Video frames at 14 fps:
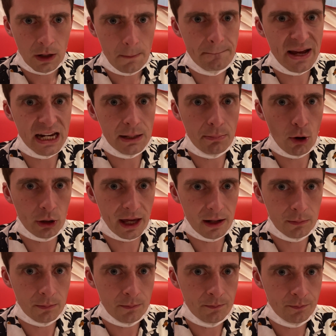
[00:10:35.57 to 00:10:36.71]
Benny Balkan,
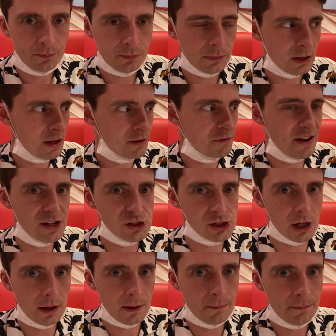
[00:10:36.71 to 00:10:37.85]

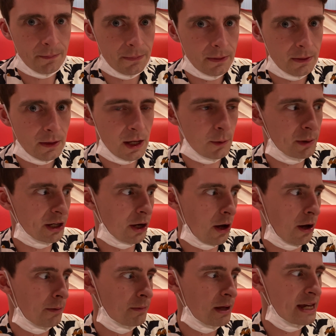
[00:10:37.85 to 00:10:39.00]
adventure. Here we
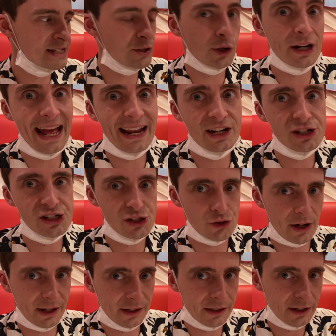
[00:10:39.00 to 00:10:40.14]
go. He's got an energy
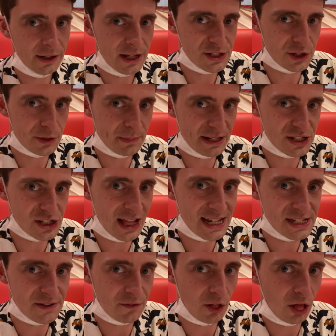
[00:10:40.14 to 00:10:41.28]
drink. It's got a big
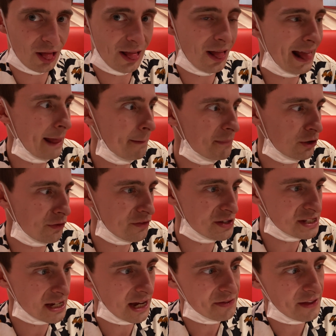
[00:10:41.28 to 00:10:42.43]
slice of lemon on the
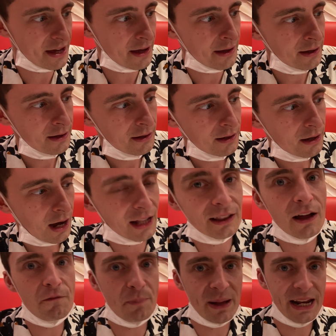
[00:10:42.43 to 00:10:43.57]
side there. I
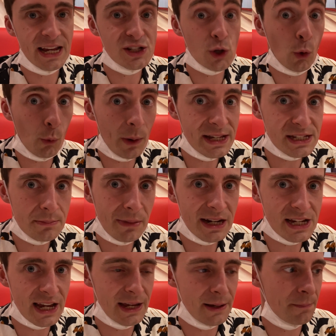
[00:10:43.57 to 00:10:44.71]
love Benny. He's always in my
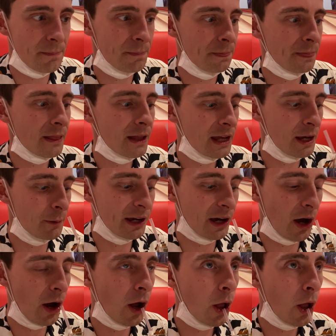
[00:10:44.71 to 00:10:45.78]
team. Here we go.